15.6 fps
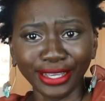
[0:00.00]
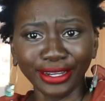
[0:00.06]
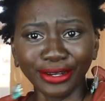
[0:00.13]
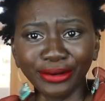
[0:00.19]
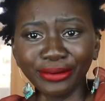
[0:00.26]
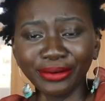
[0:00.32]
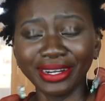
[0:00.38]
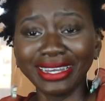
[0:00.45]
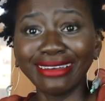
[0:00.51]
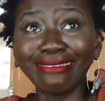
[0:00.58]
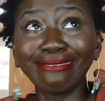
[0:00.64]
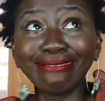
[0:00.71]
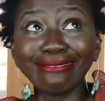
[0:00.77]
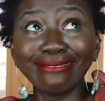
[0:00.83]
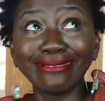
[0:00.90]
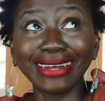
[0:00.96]
wow.
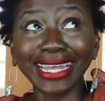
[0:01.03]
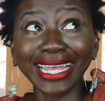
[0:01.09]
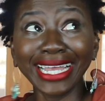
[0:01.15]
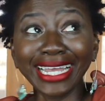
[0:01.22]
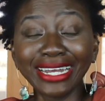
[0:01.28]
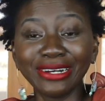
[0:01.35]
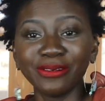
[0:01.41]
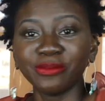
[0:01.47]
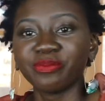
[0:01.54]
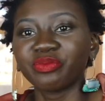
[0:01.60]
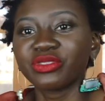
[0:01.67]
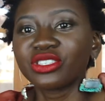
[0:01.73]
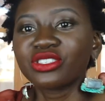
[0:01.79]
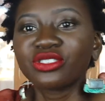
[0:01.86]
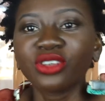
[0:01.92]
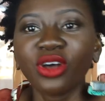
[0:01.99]

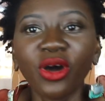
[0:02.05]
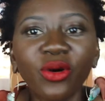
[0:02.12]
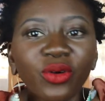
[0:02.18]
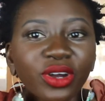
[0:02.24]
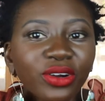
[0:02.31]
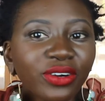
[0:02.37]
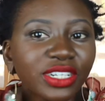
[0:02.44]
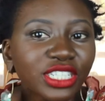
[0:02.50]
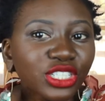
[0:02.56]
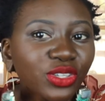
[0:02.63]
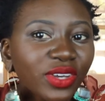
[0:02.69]
So gorgeous.